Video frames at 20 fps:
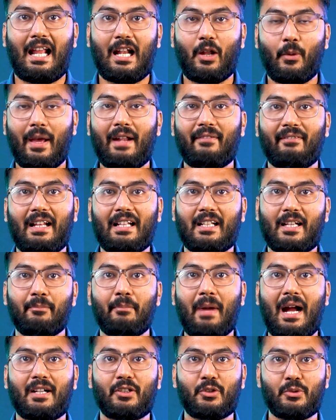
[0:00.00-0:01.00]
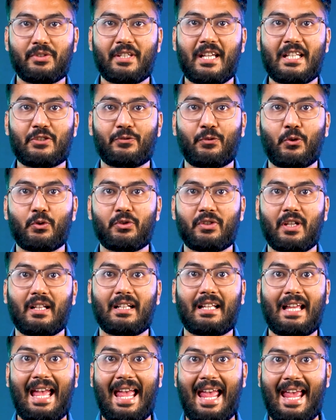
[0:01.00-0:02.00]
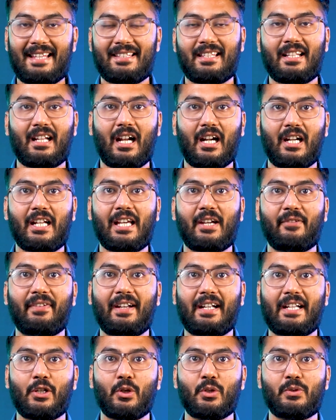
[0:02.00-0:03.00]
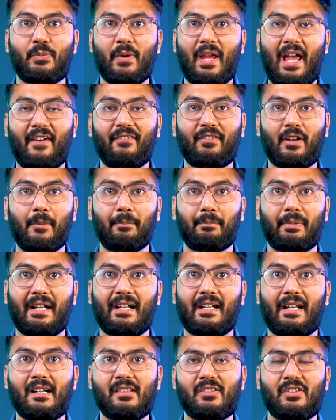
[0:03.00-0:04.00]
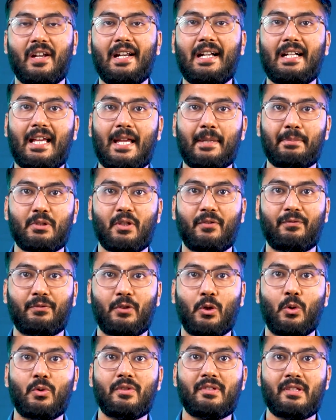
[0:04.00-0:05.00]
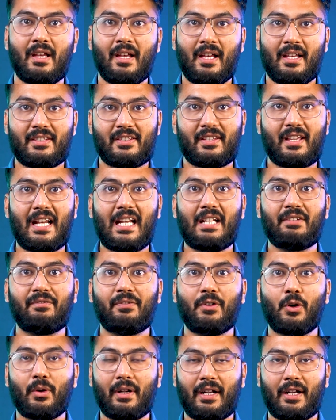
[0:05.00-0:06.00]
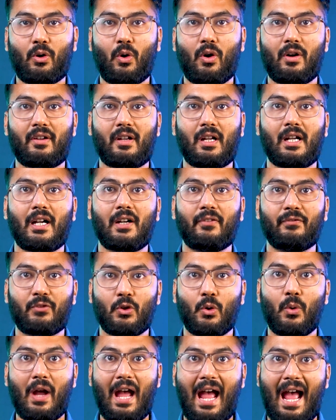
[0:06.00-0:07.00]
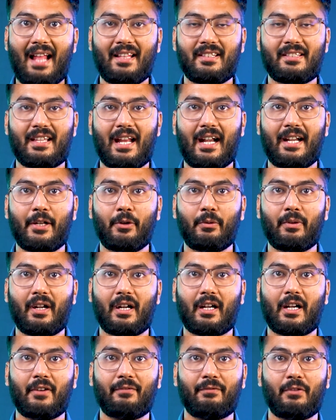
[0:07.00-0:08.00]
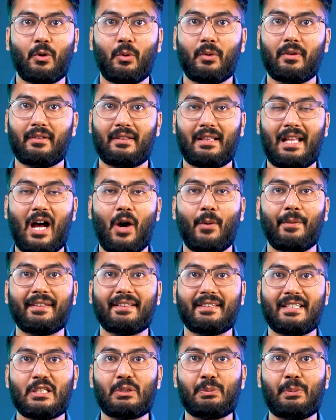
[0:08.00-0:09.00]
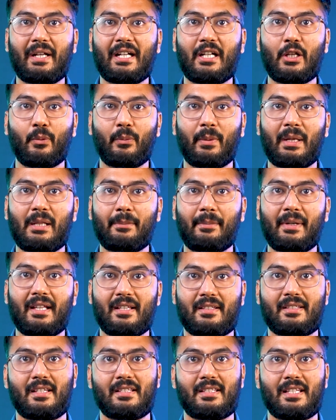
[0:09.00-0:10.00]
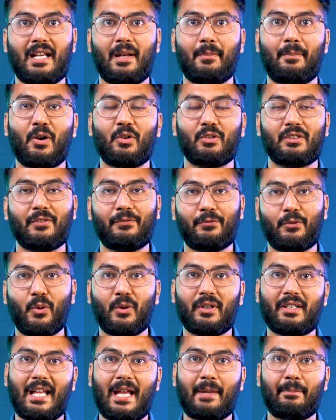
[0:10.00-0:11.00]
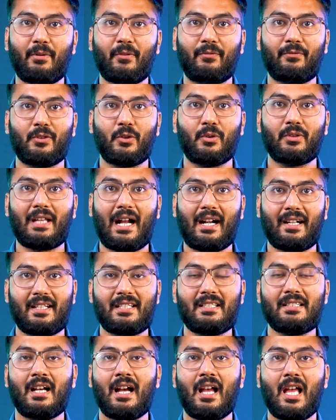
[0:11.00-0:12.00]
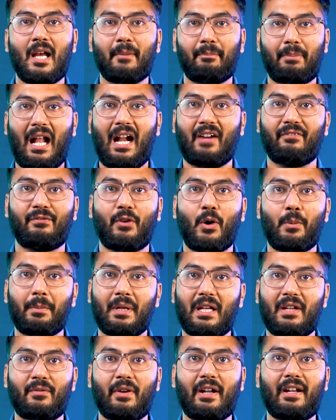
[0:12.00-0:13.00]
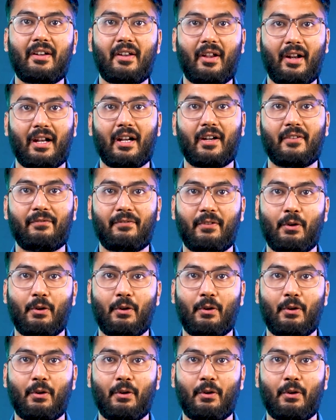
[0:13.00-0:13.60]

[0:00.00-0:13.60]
Hello and welcome back to Salesforce Hulk. As in earlier videos, we have completed three types of flows, screen flow, record triggered flow and schedule triggered flow. Now in this video, we will be discussing about the fourth type of flow that is platform event triggered